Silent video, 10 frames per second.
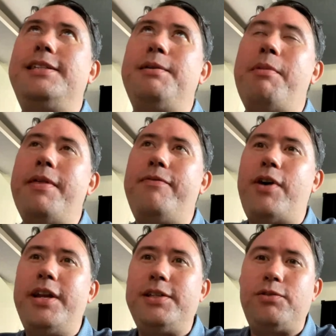some of the
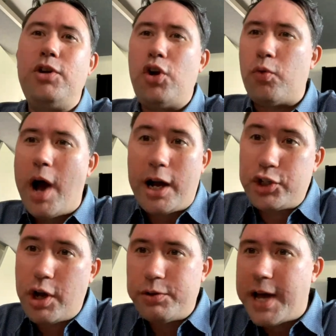funnest rock
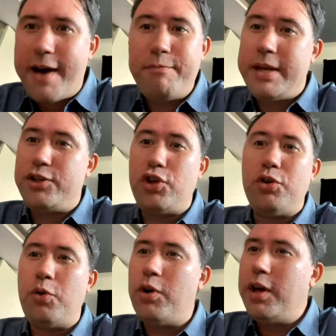shows I've been
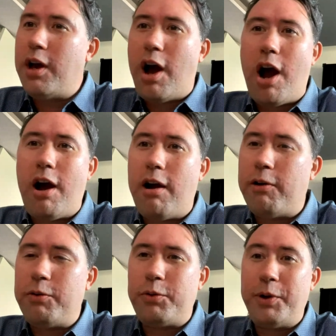to
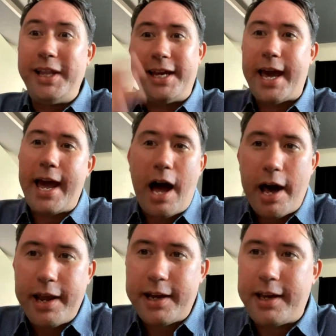are really
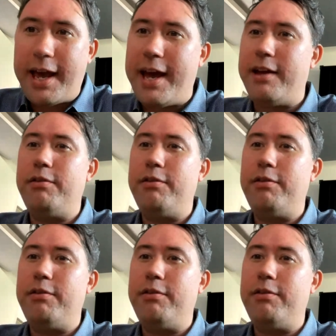chaotic and